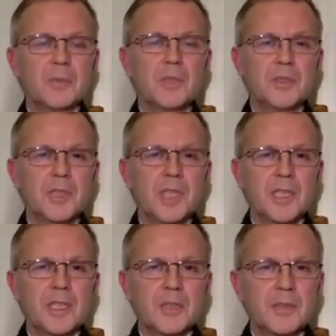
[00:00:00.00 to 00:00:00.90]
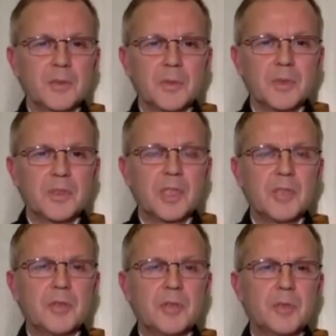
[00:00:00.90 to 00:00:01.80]
you know, in Iceland through the
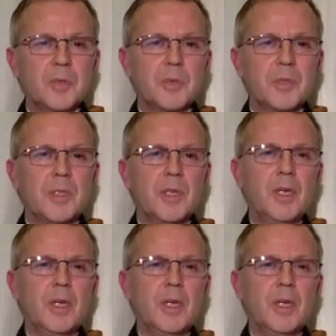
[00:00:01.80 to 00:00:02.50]
centuries we were